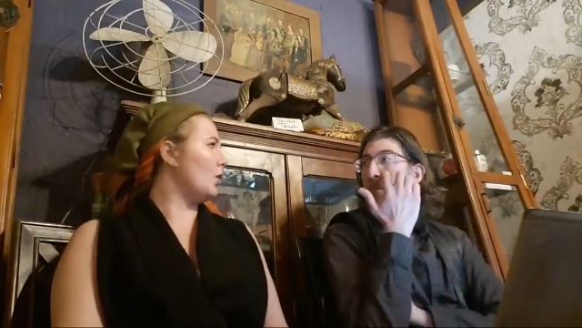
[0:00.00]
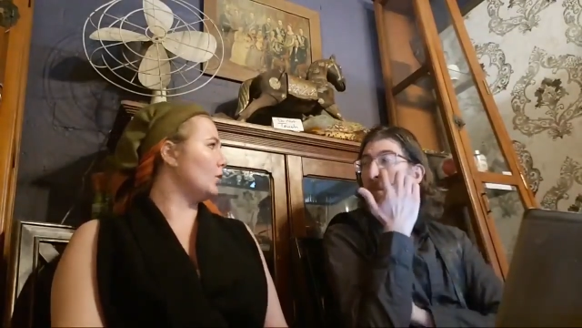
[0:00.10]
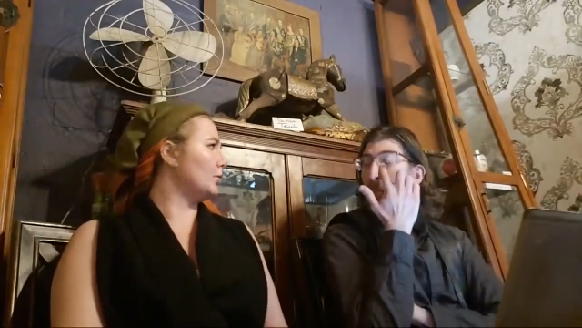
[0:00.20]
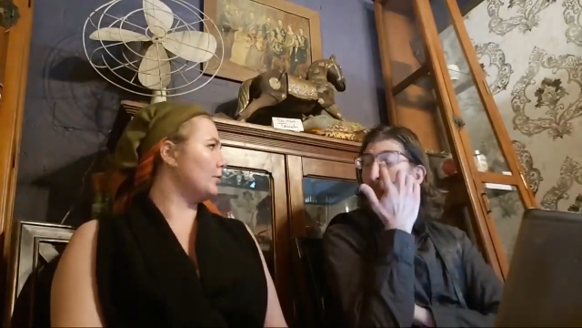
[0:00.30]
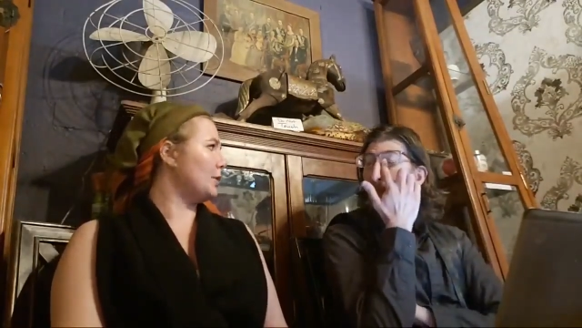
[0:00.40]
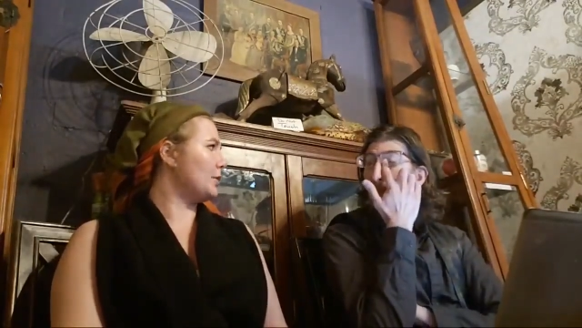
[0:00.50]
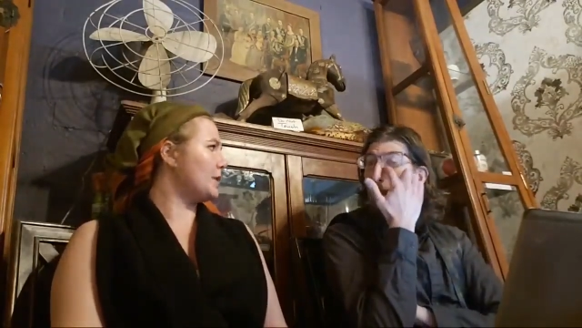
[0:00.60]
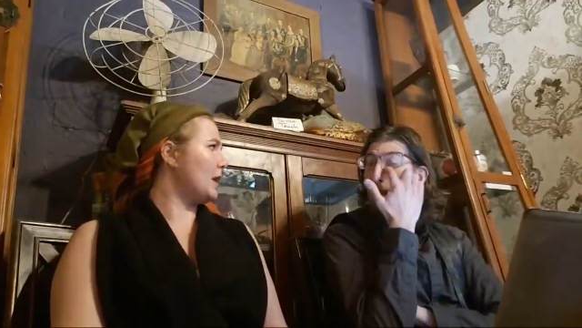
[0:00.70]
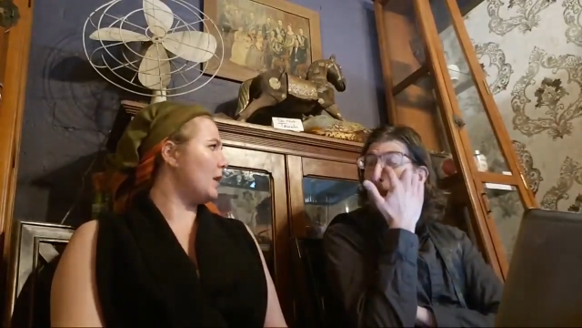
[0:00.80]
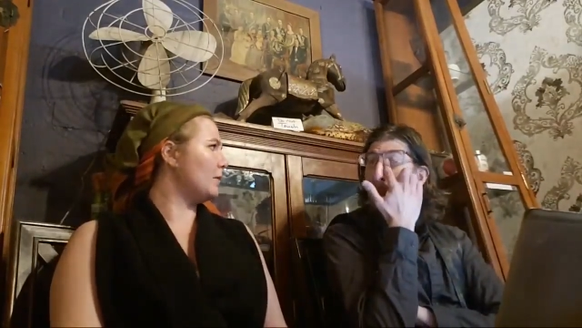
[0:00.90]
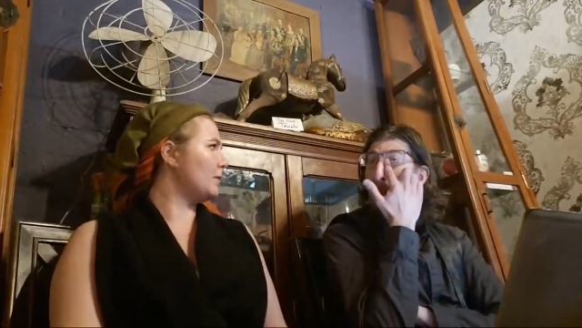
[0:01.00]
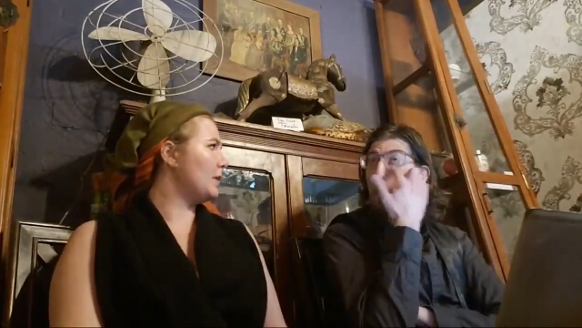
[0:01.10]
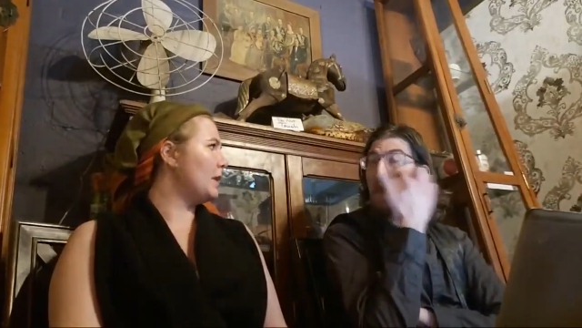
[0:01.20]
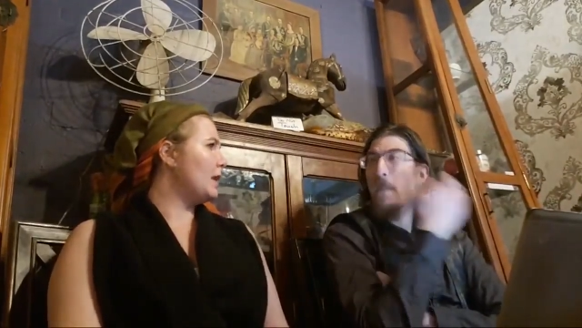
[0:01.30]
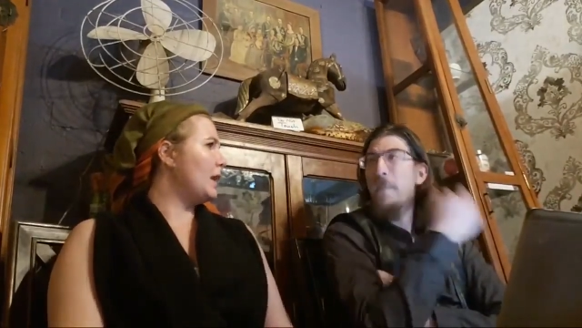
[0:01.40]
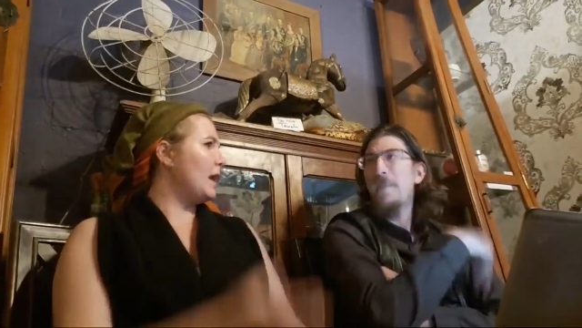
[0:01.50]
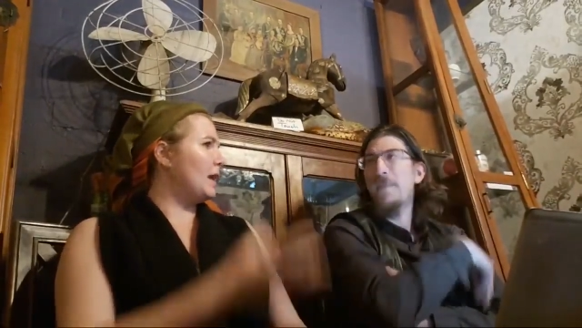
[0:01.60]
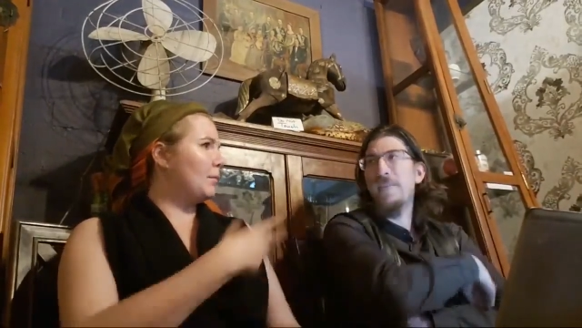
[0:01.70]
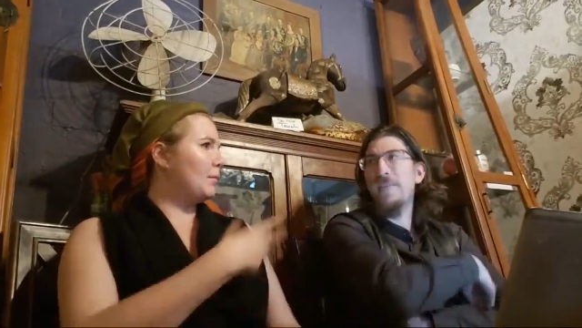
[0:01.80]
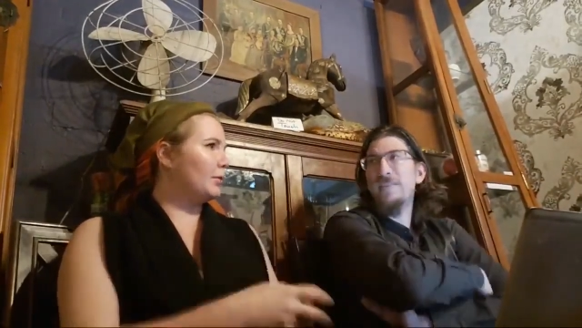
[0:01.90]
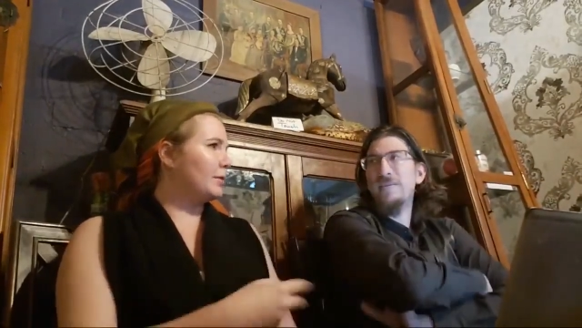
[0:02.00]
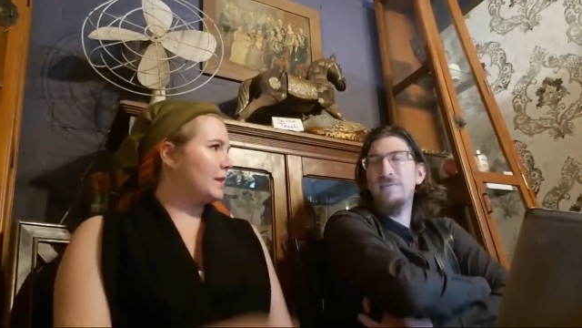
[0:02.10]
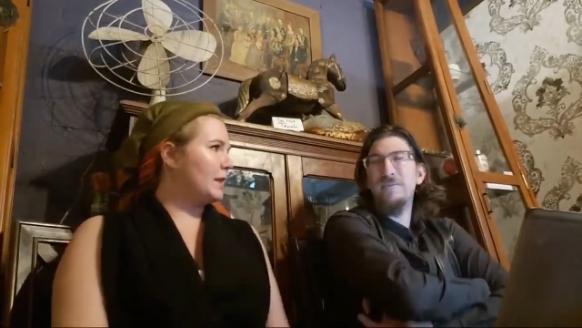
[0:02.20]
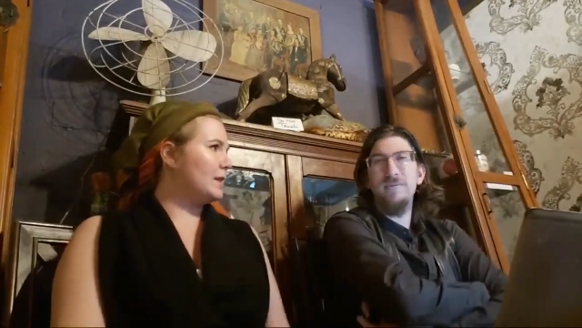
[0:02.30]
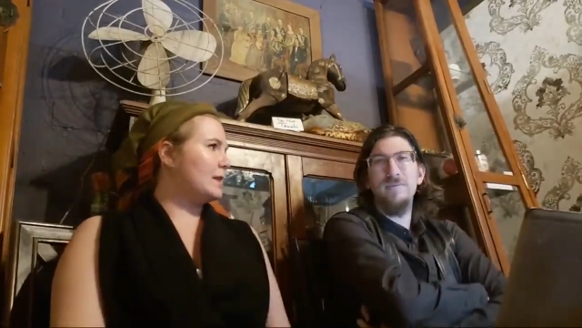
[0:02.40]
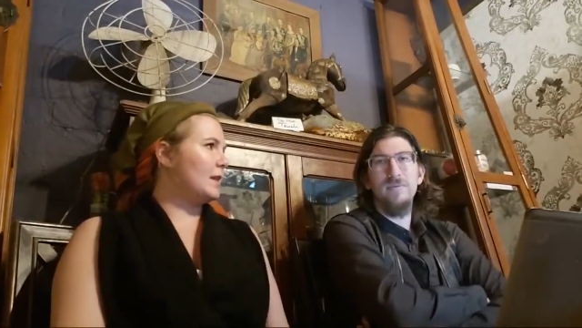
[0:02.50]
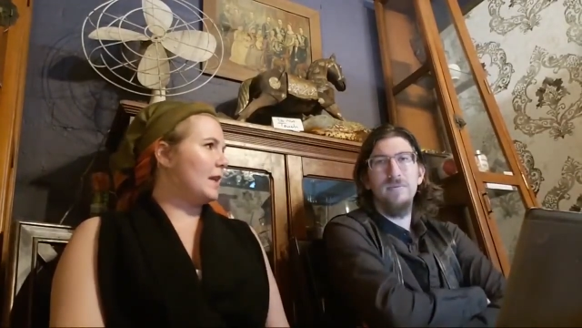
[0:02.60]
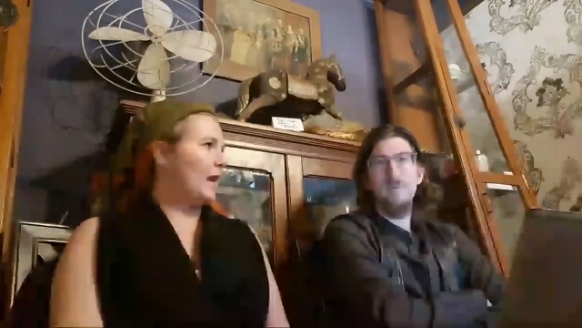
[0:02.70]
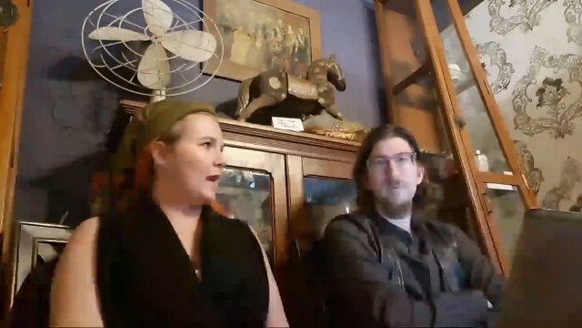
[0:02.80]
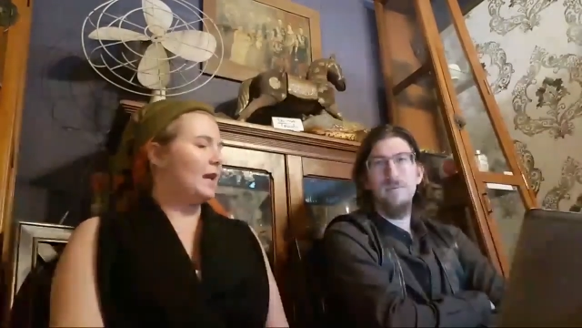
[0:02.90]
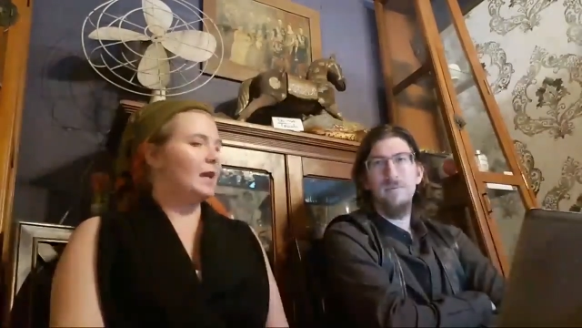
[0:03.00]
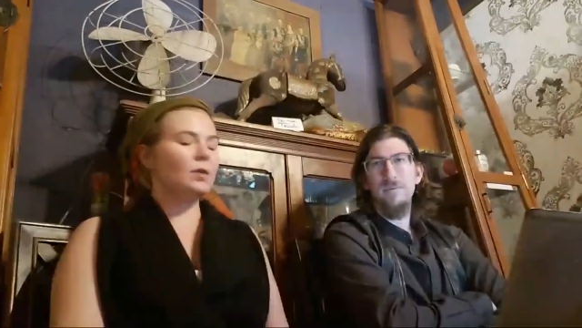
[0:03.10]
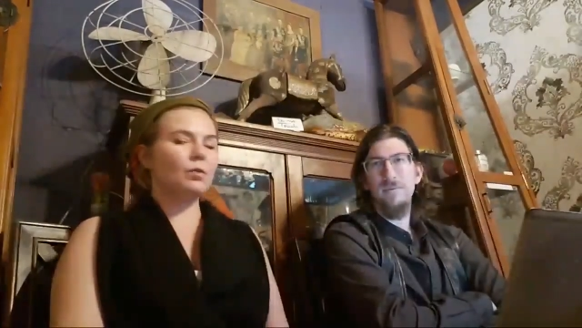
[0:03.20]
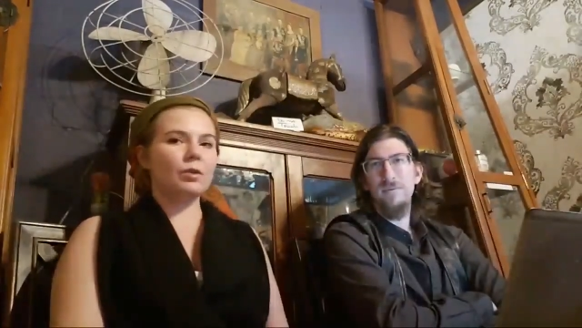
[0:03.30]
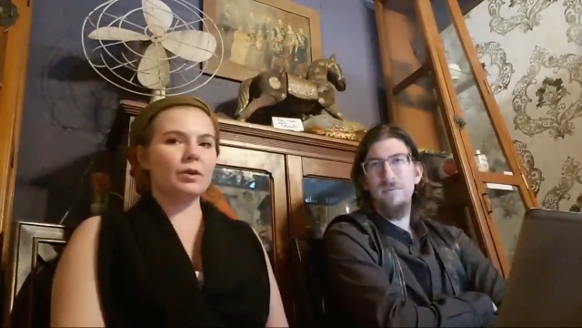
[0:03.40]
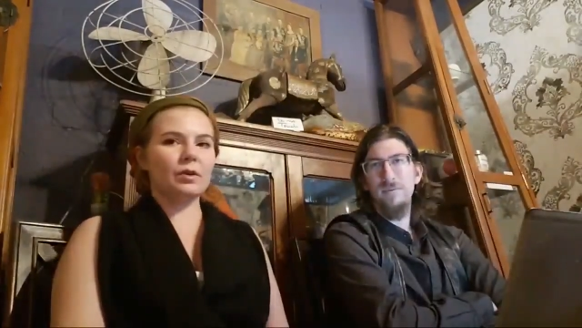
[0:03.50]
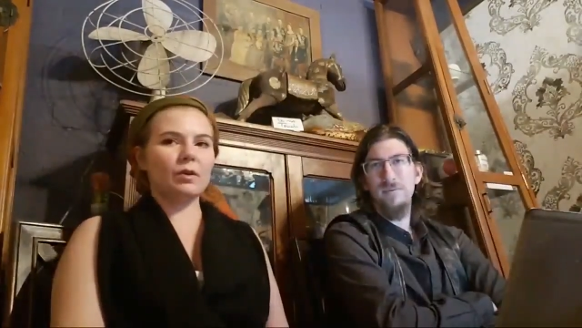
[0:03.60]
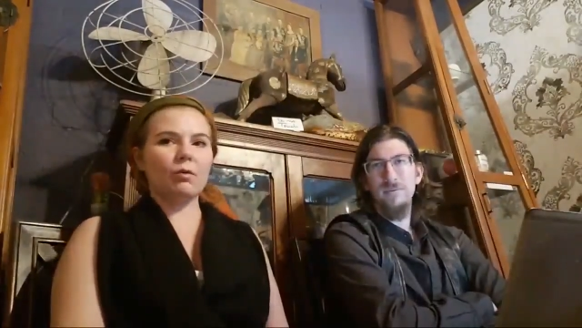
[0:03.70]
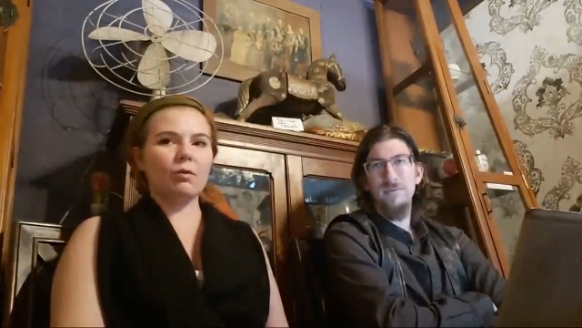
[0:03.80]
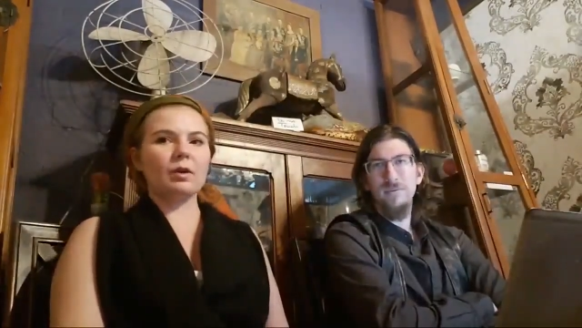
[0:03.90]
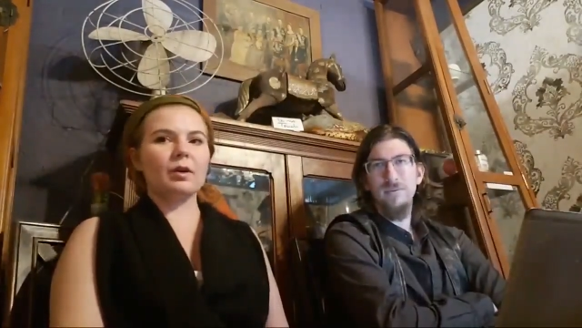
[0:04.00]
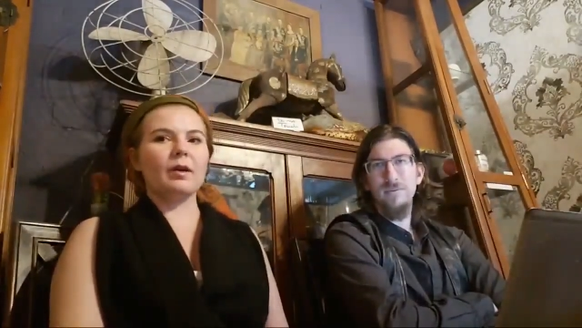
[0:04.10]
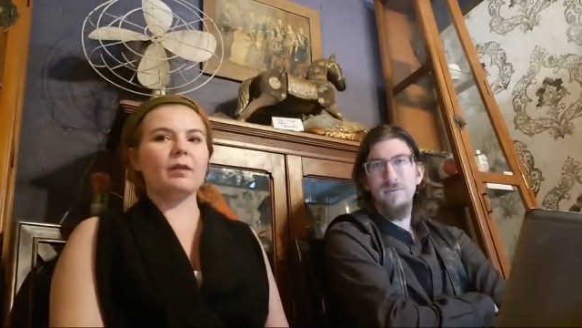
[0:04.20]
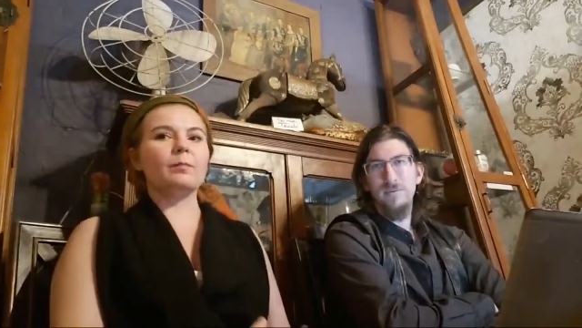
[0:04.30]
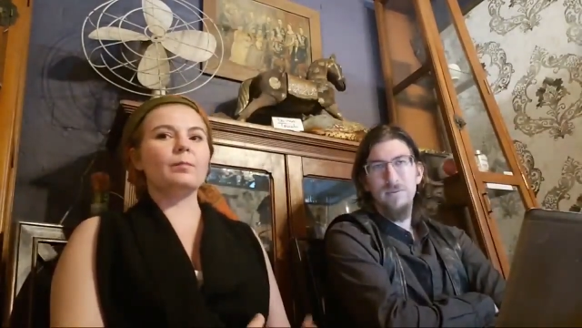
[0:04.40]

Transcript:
Speaker 1: all over yourself yeah. and it pulls it into the egg, or or um